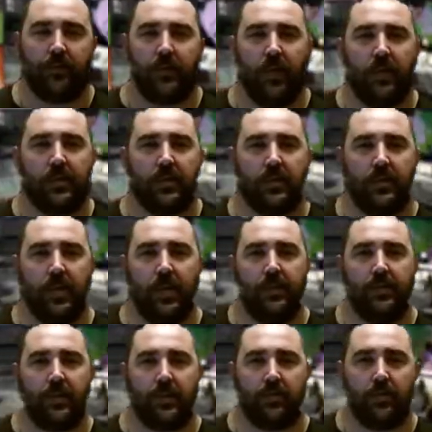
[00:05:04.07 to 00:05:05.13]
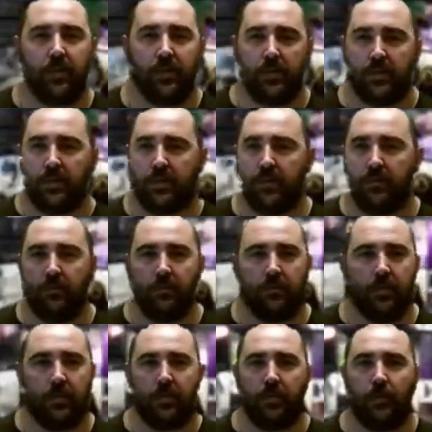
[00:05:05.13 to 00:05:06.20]
us as gamers, which is
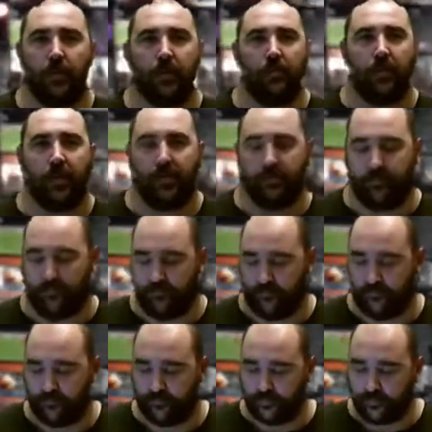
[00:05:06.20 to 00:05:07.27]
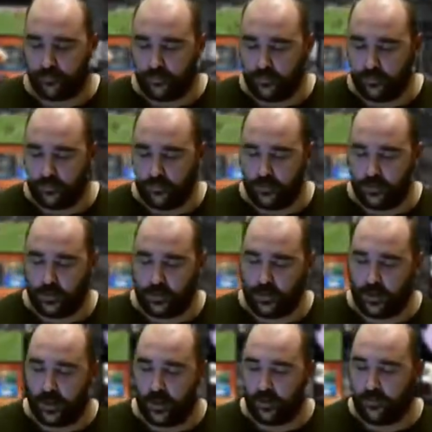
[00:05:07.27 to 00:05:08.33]
which is a win-win.
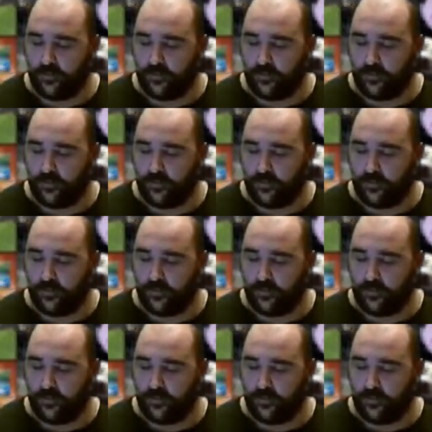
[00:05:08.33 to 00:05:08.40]
So